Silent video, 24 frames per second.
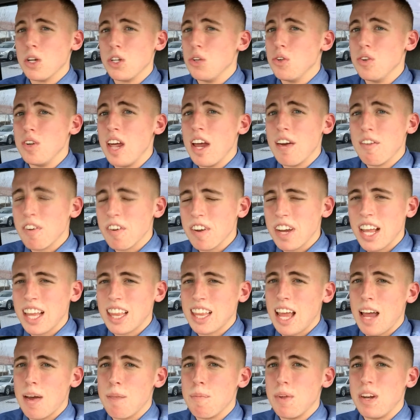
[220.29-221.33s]
You never get
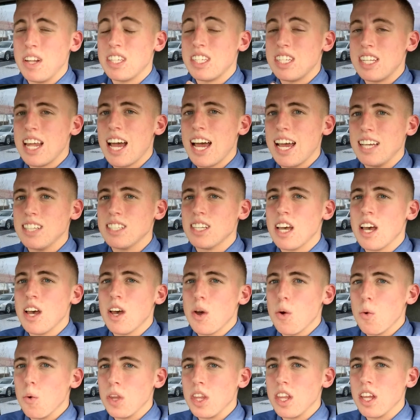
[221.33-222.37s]
that, but it's nice with